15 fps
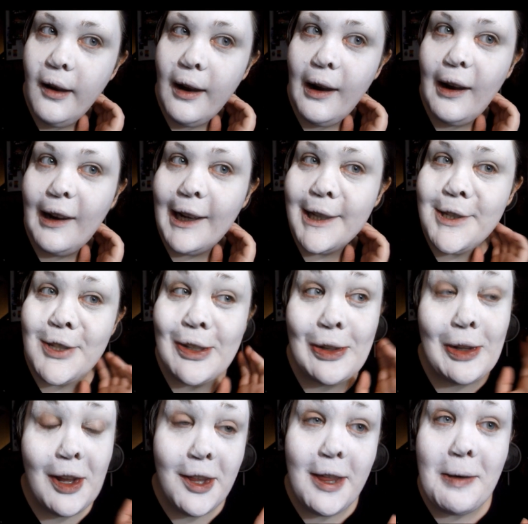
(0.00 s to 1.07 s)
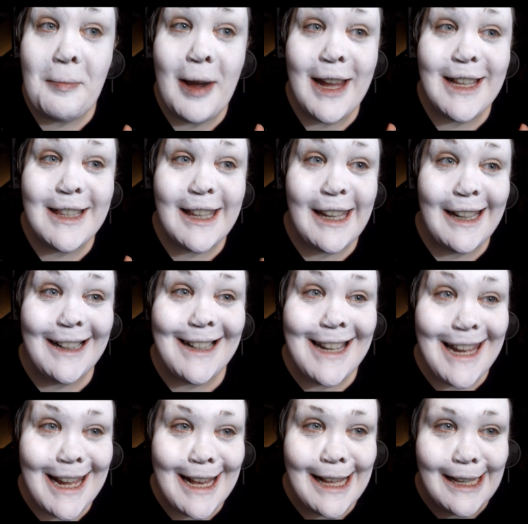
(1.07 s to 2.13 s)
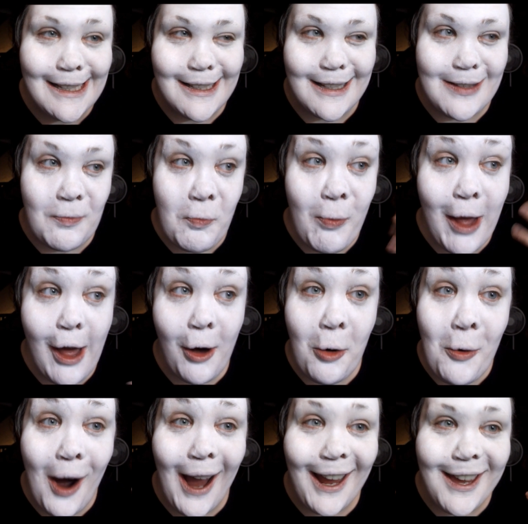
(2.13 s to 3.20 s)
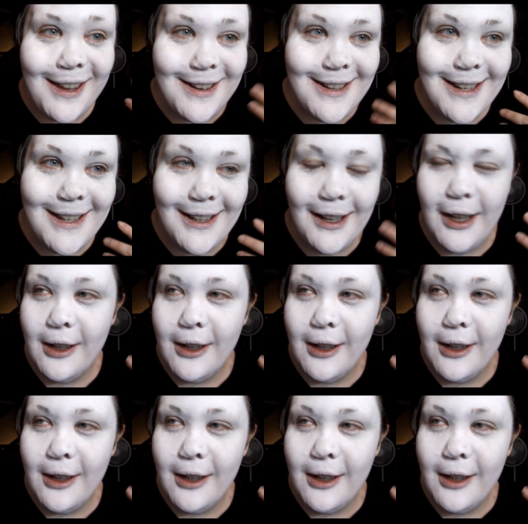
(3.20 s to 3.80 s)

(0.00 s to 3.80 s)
Alright, so now that my skin is pale white,